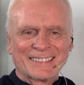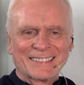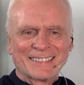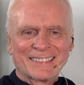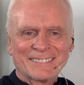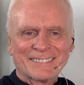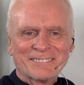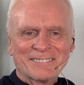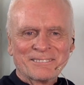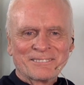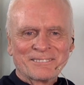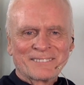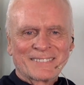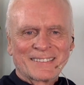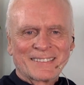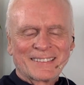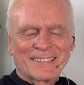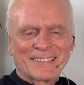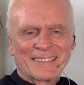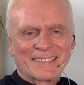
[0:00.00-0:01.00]

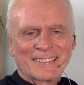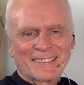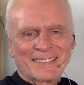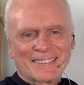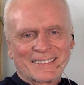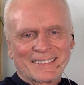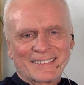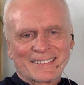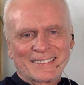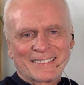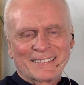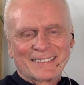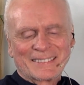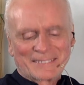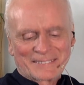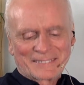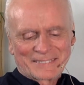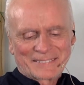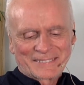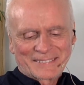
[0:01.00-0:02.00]

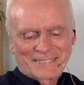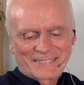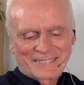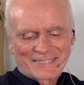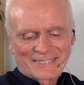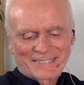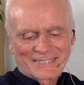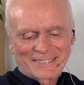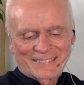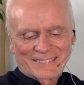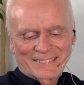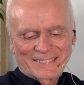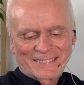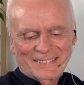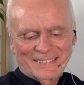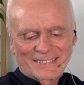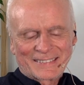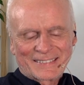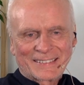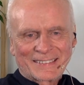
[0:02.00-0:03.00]

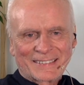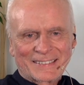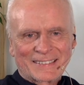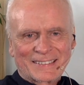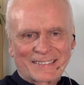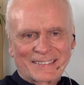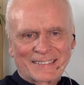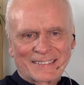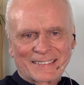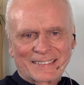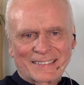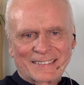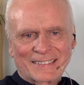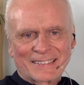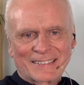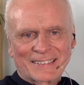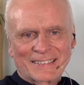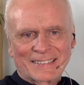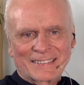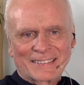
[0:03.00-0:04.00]

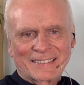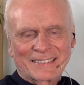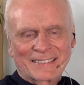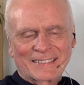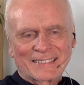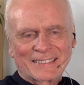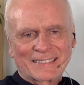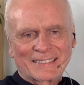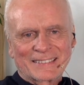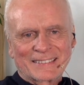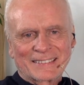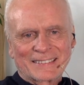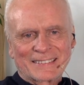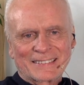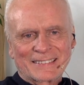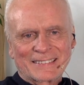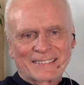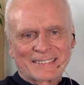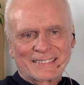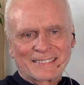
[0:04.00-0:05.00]

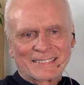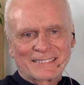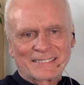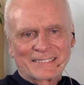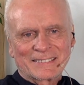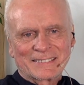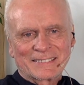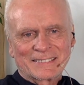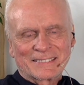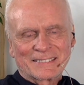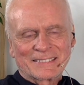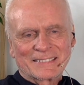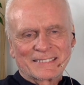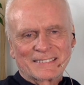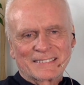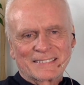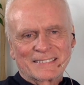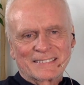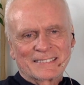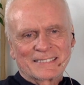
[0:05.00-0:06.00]

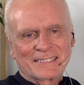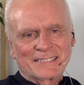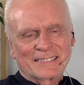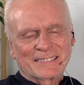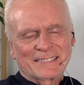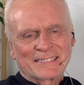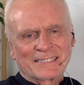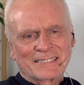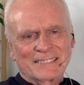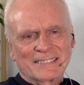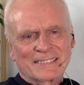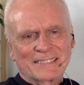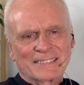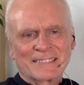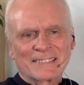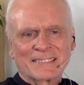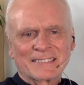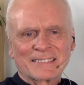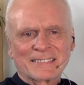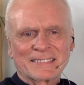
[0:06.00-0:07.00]

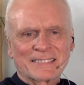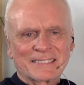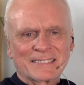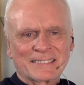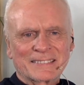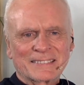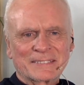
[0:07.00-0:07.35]
(not speaking)